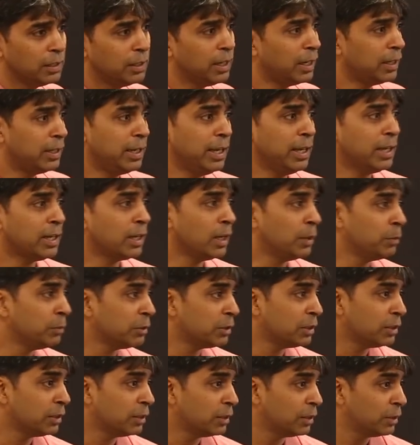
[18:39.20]
That day
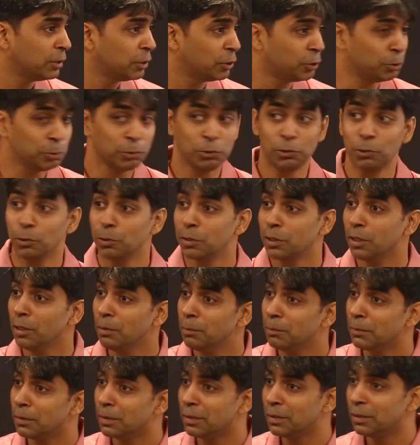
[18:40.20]
comes, shoes don't
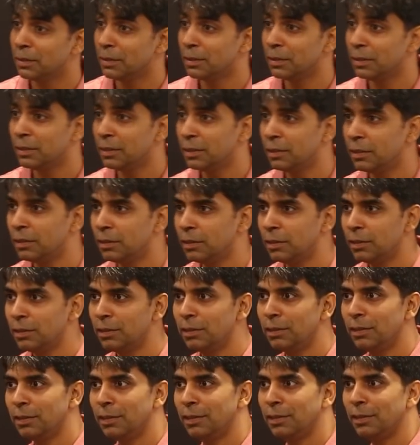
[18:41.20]
come.
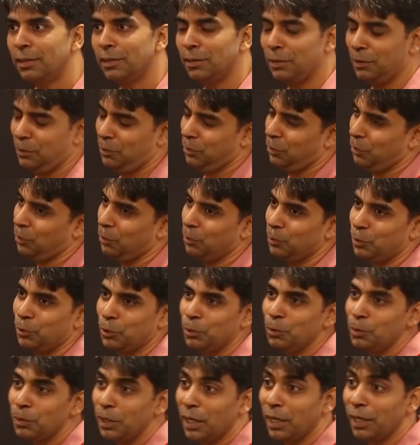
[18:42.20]
I said, oh,
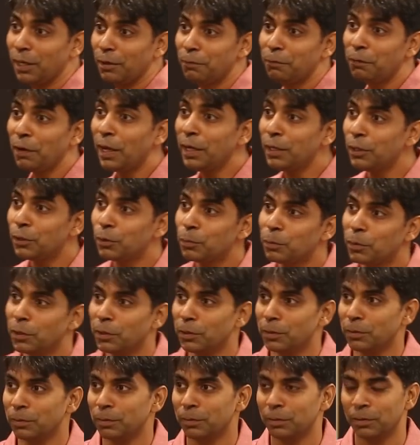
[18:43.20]
shoot, I got a flight
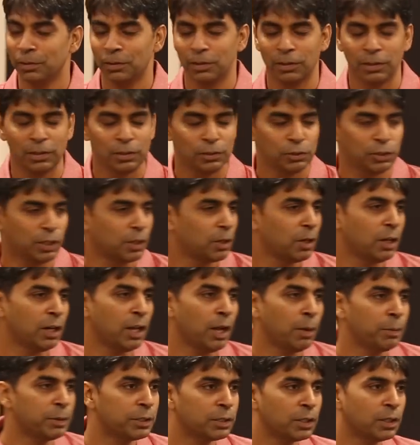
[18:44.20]
tomorrow. So I call
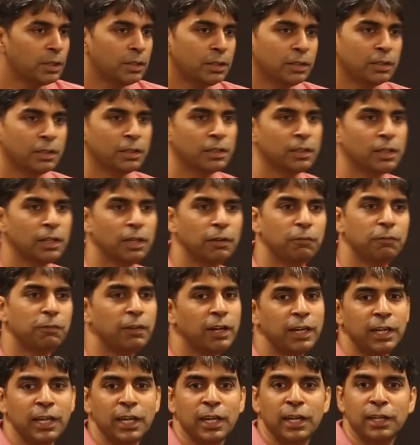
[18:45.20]
Amazon,
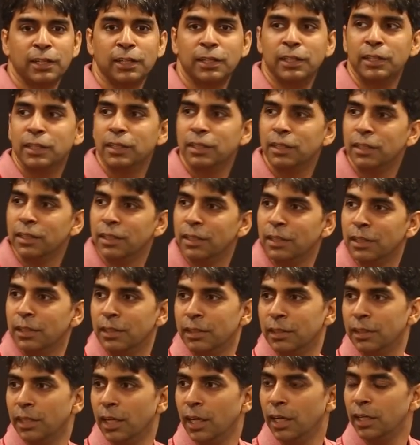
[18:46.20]
very angry
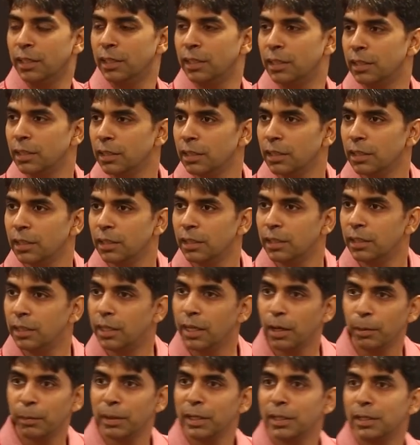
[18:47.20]
that,
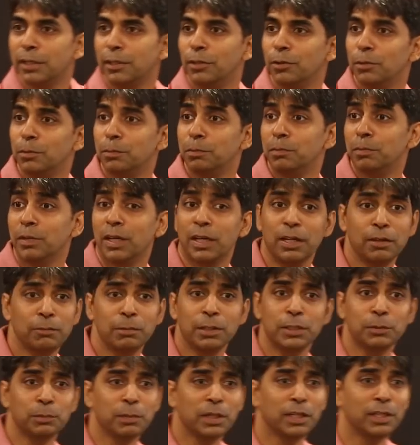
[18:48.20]
damn it,
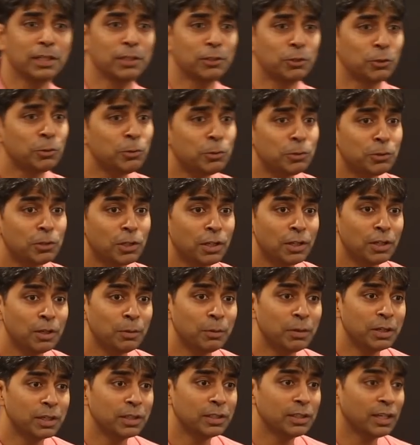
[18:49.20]
where's my shoes?
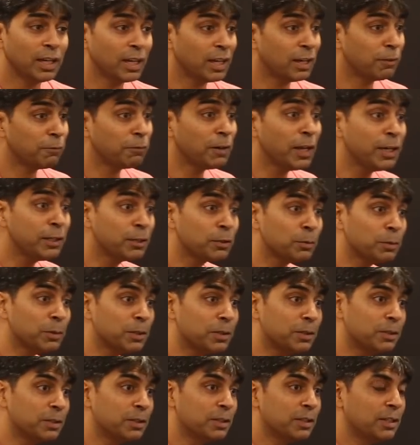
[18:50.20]
Because I got a flight tomorrow.